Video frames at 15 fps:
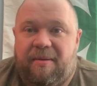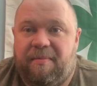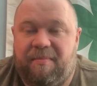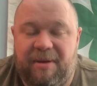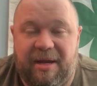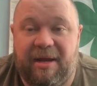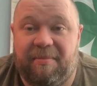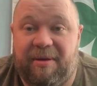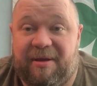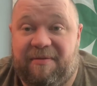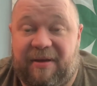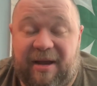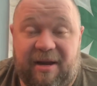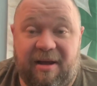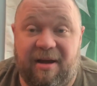being a big
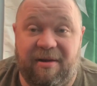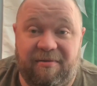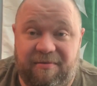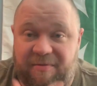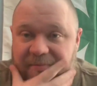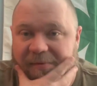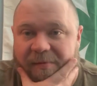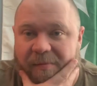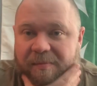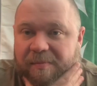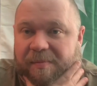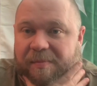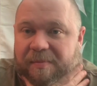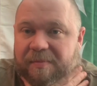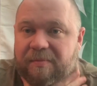fan of...
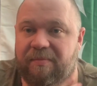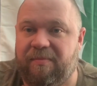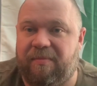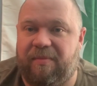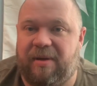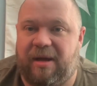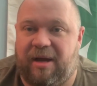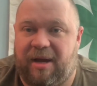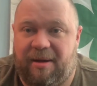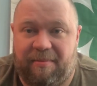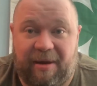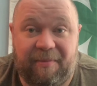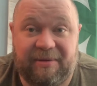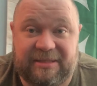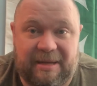
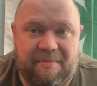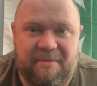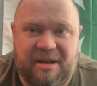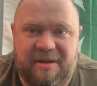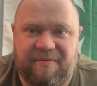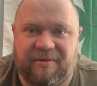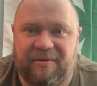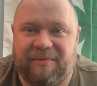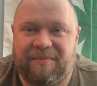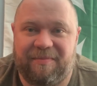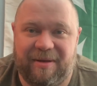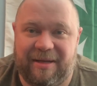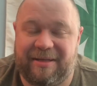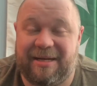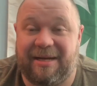I want to say medieval,
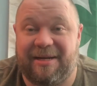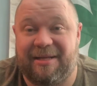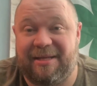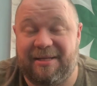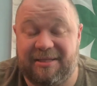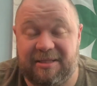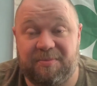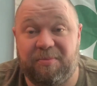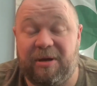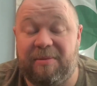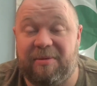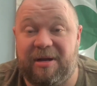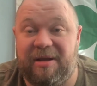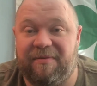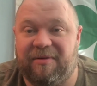but technically this is
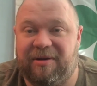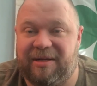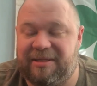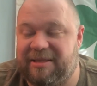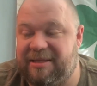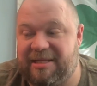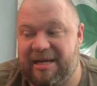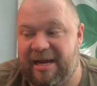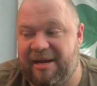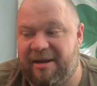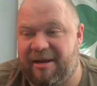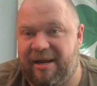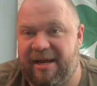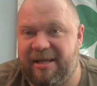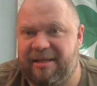pre-medieval because it's
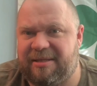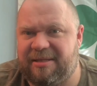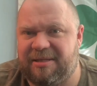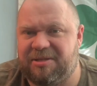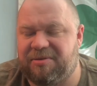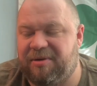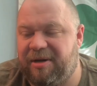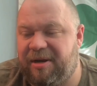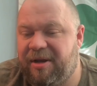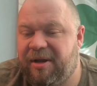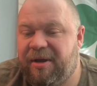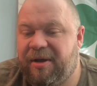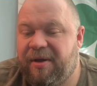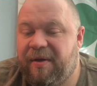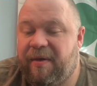the 8th century.
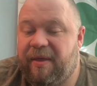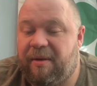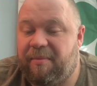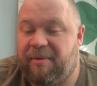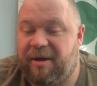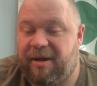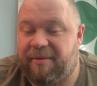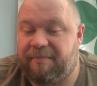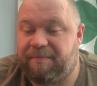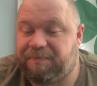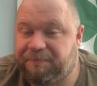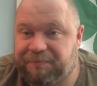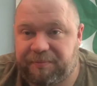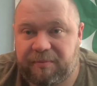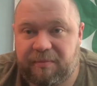But
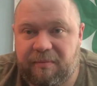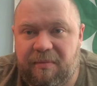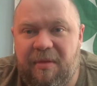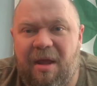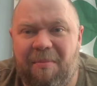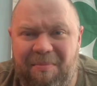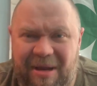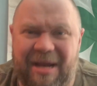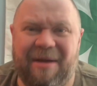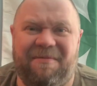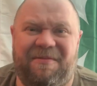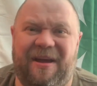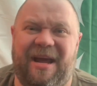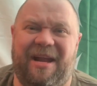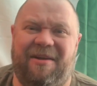being a
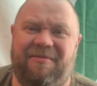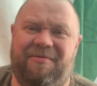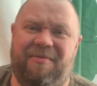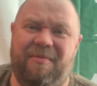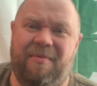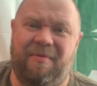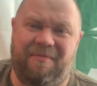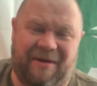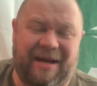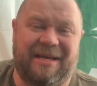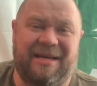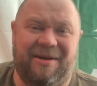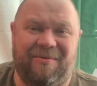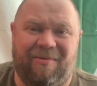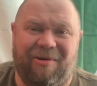fan of
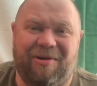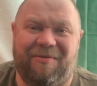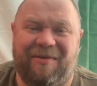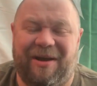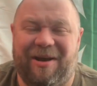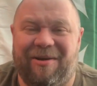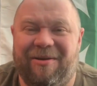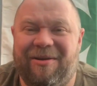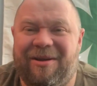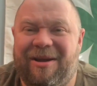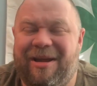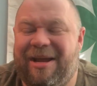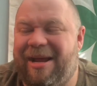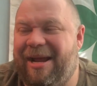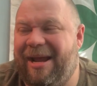Viking warfare,
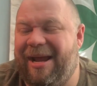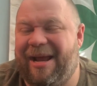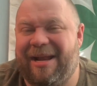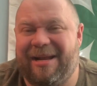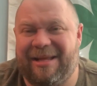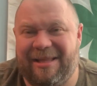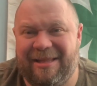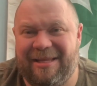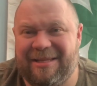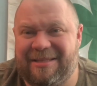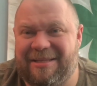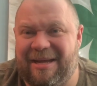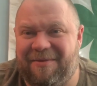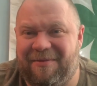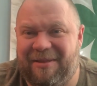and this
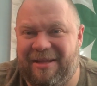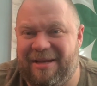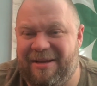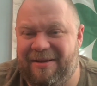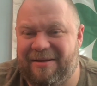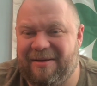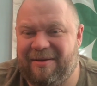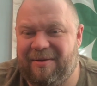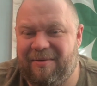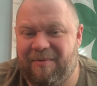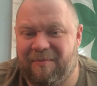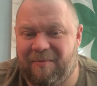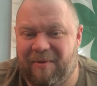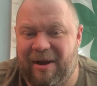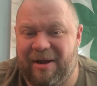definitely
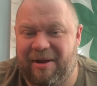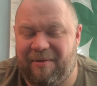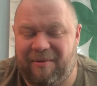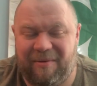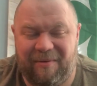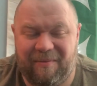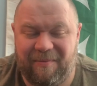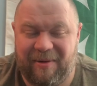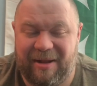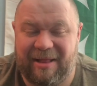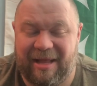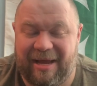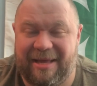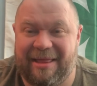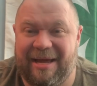read
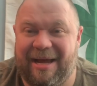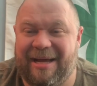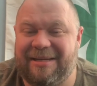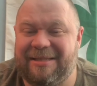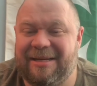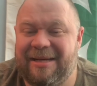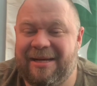like that.